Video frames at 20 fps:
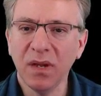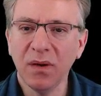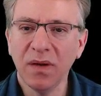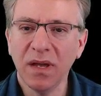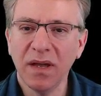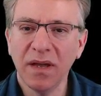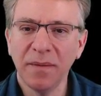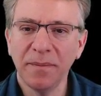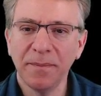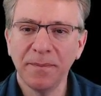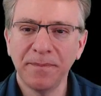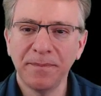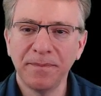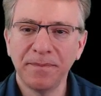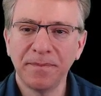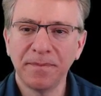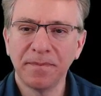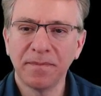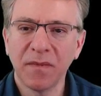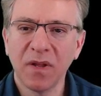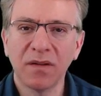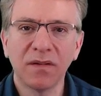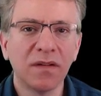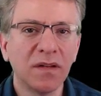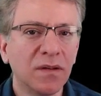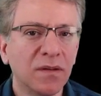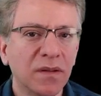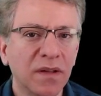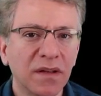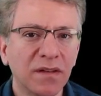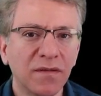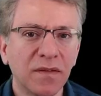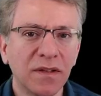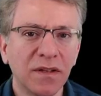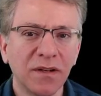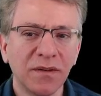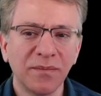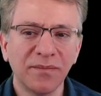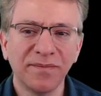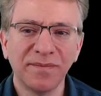Okay, see you on the next
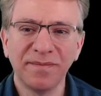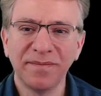video.